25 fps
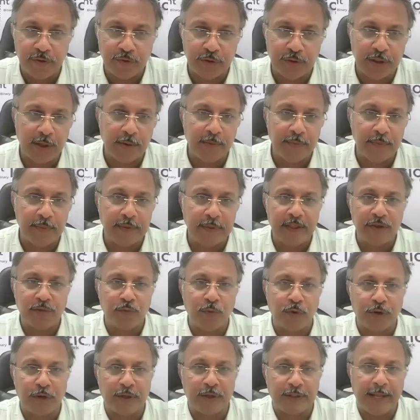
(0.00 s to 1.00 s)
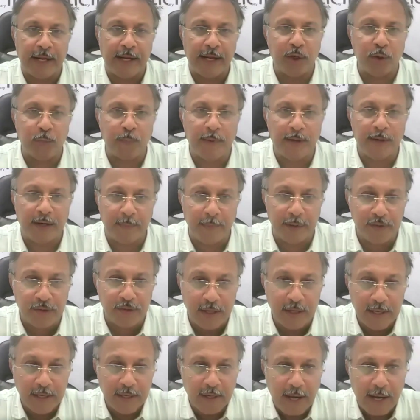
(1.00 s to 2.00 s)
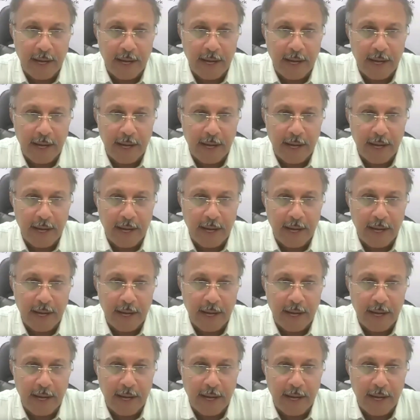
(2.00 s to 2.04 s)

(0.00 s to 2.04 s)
So now this is what. Thank you very much.